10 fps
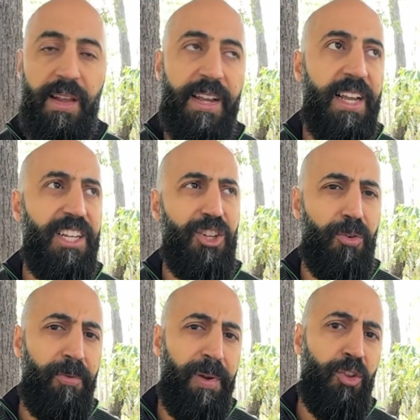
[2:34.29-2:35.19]
and again, you're
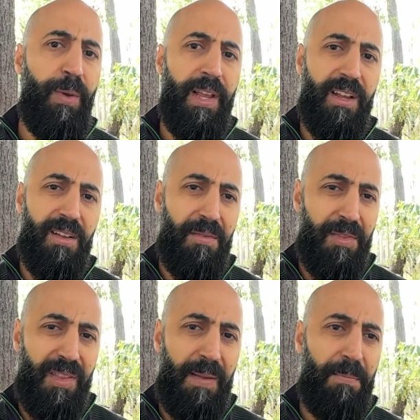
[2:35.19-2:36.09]
really doing
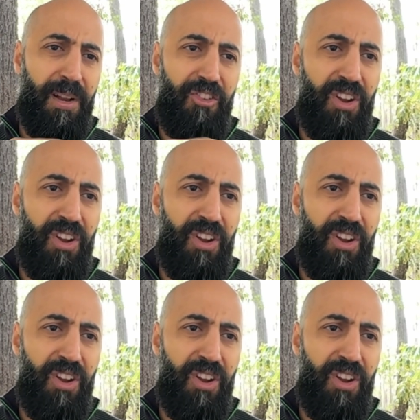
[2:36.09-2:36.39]
simple